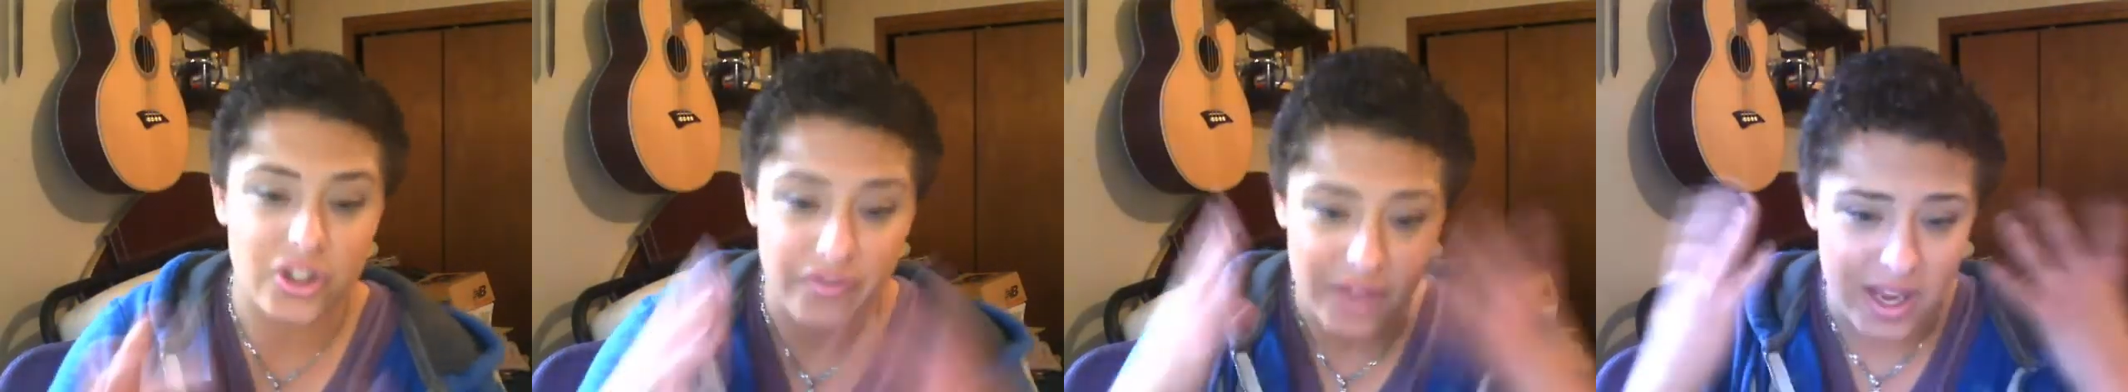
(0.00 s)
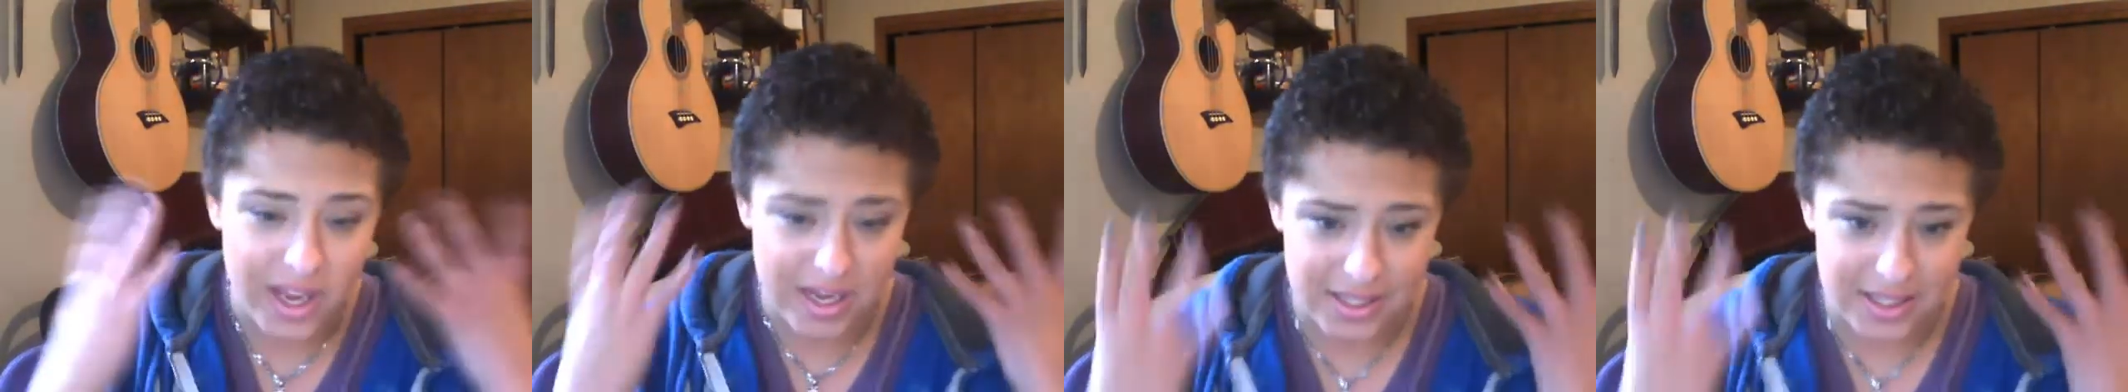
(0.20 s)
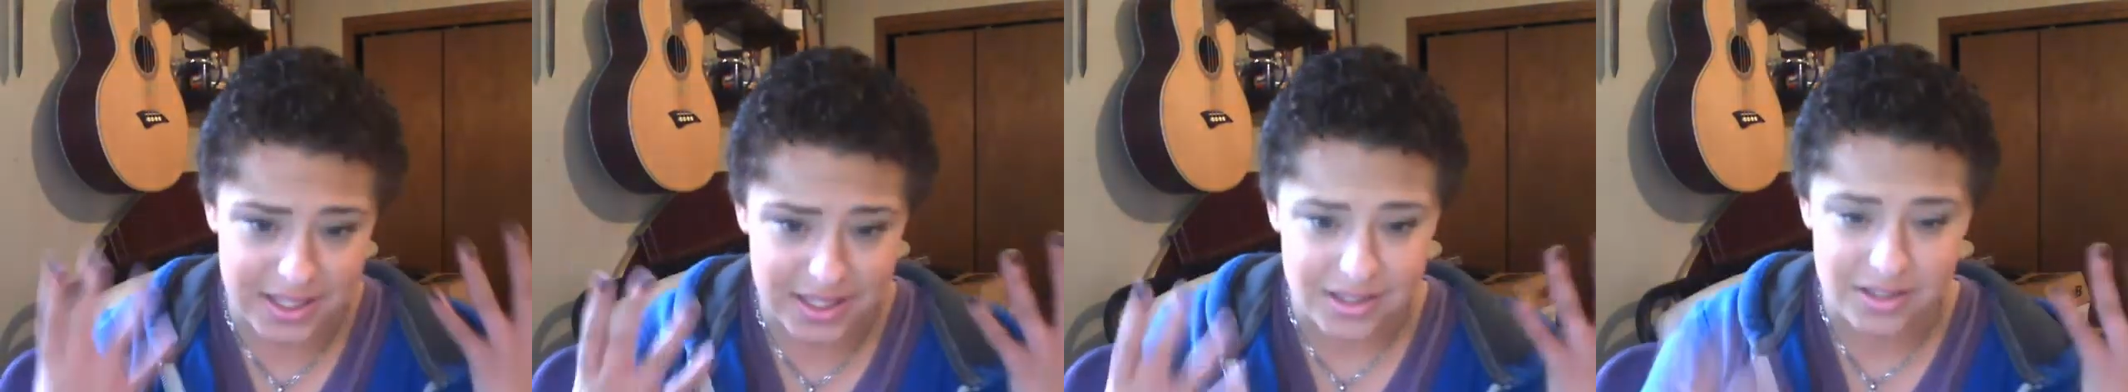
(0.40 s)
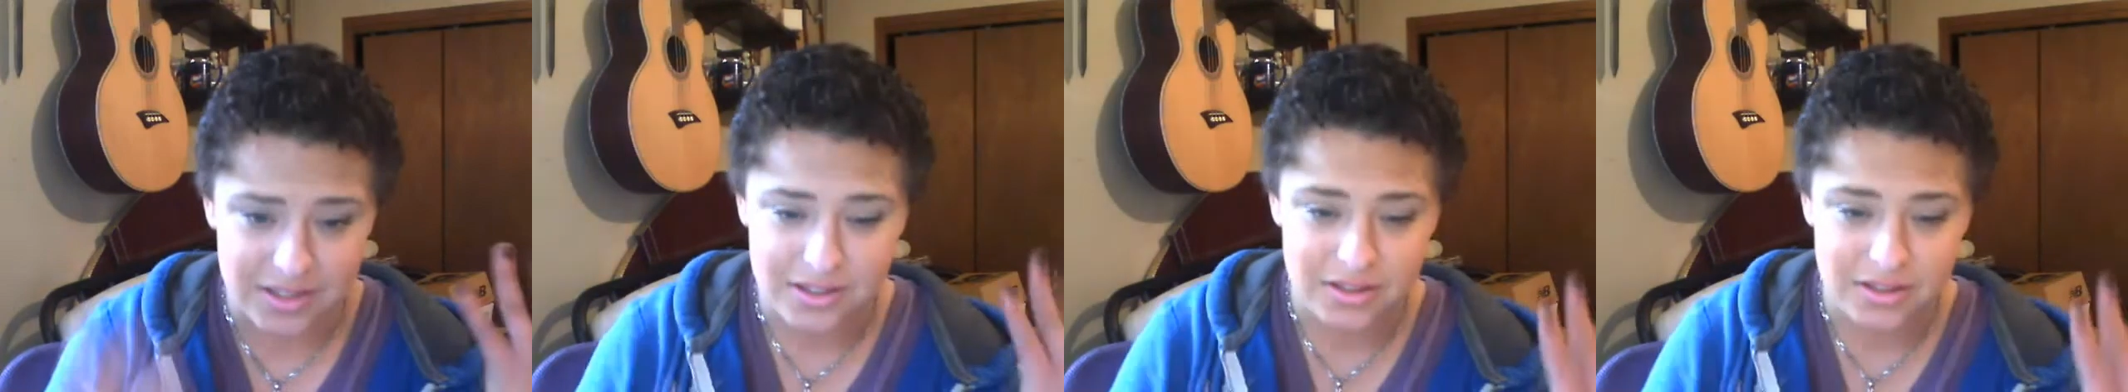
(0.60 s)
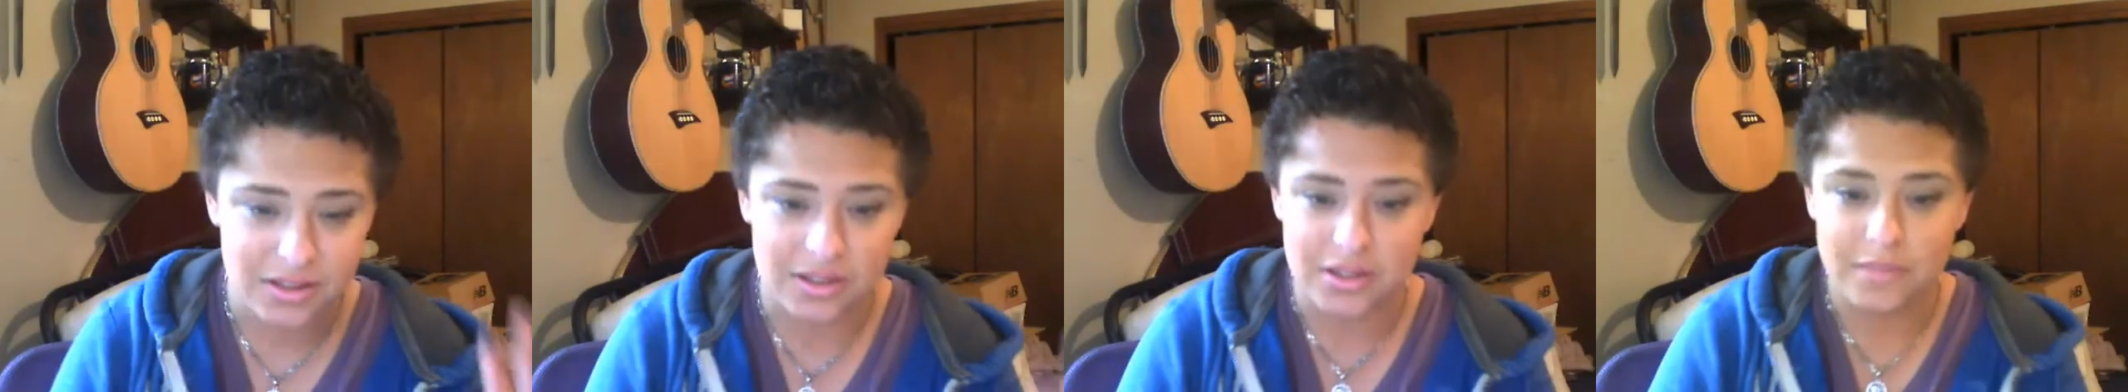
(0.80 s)
face.
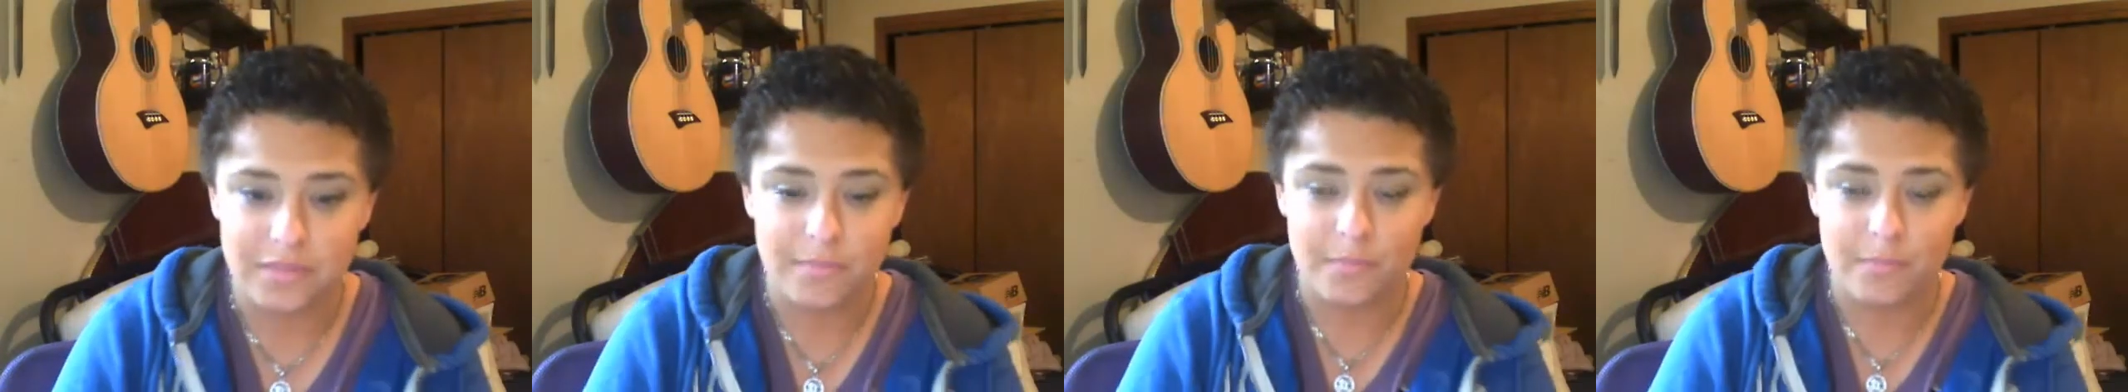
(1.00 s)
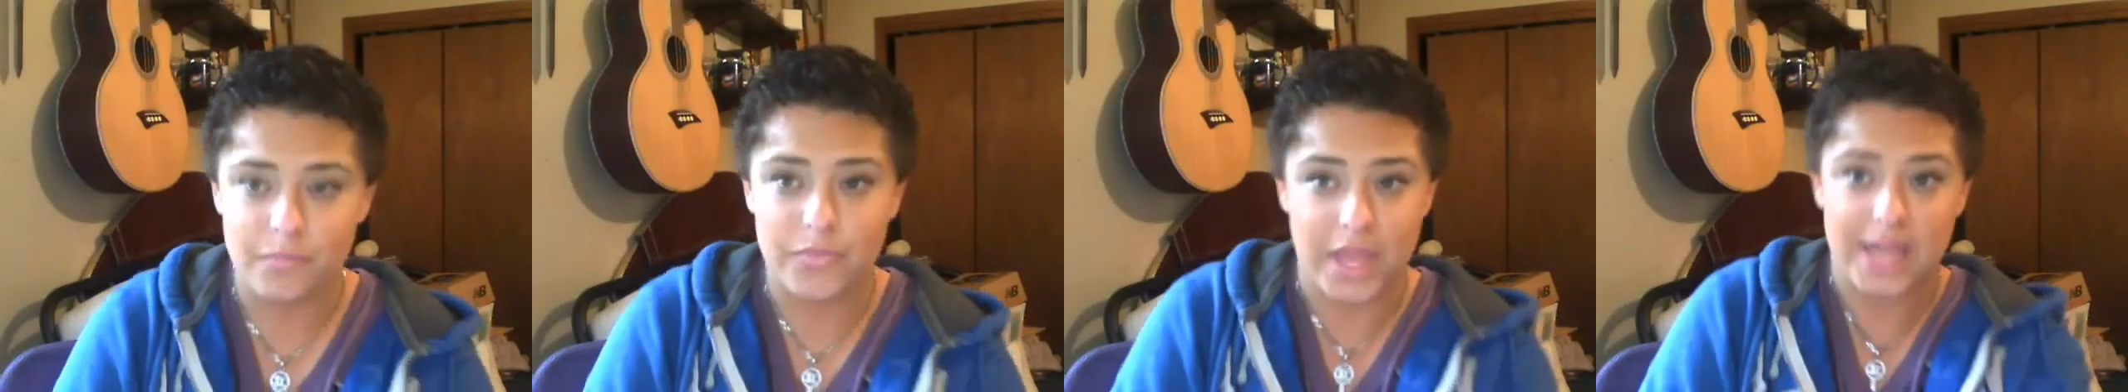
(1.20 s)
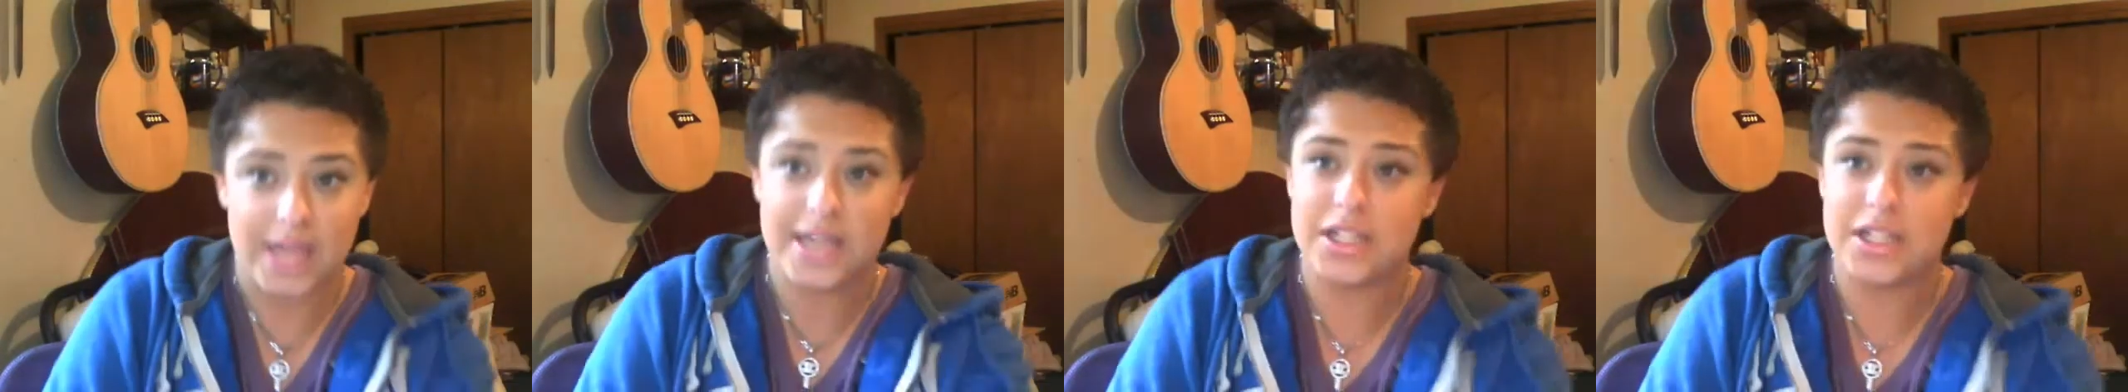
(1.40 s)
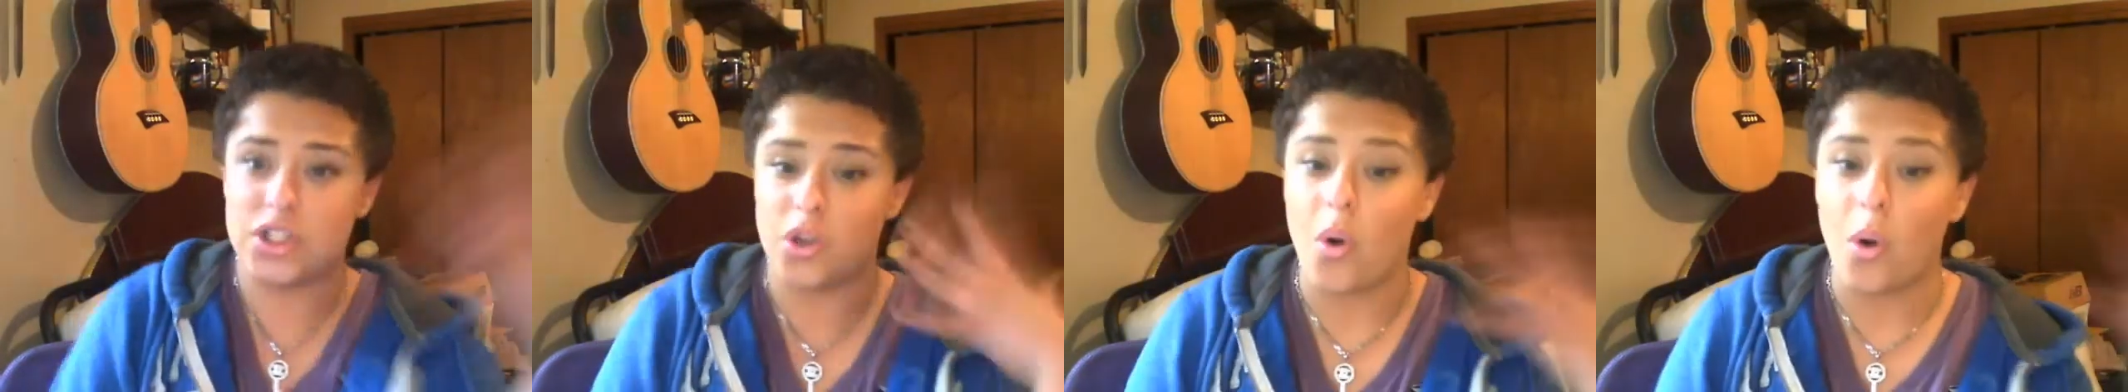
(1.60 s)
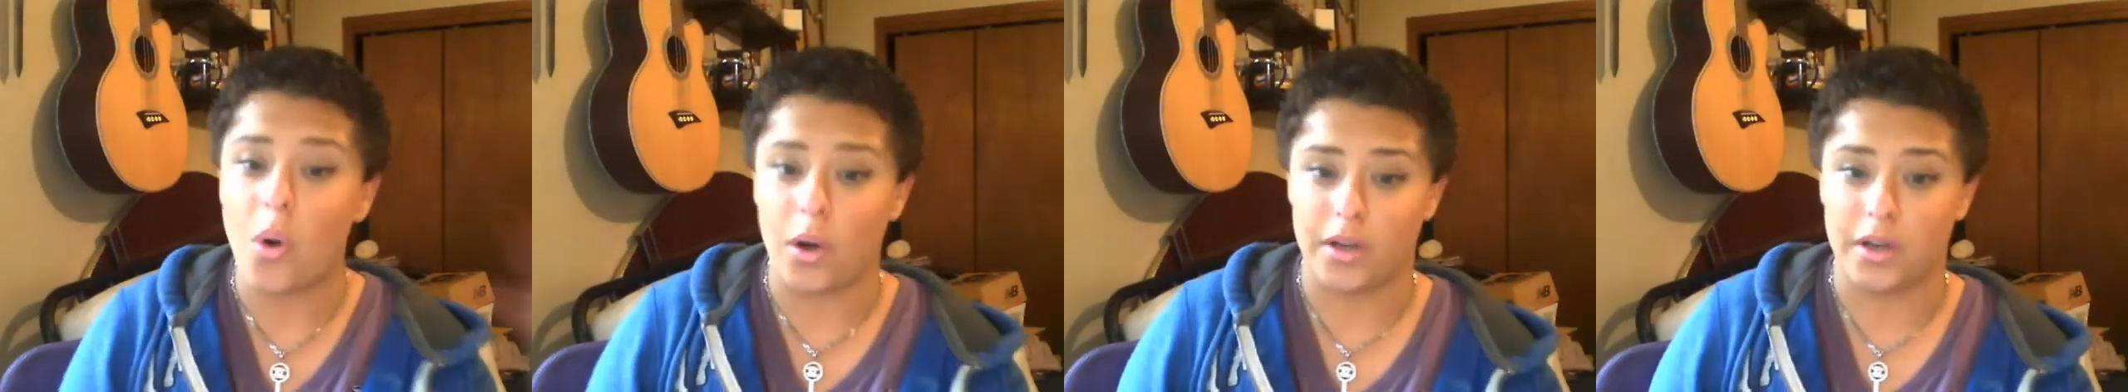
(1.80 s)
Then it's
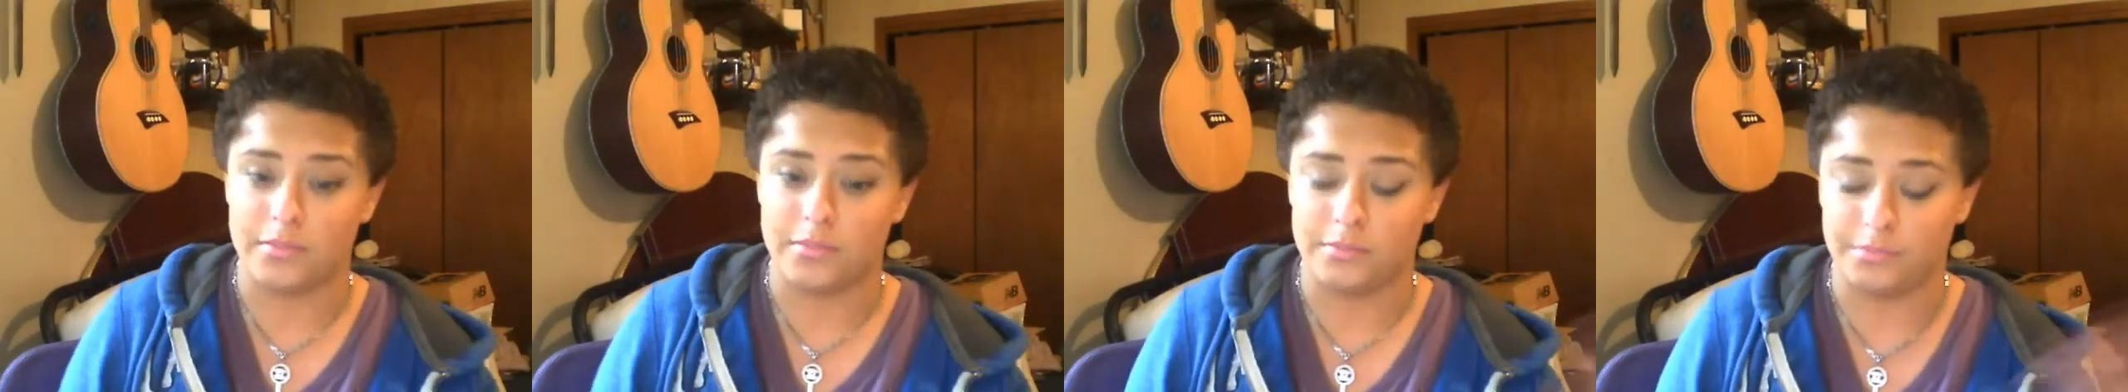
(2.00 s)
gone.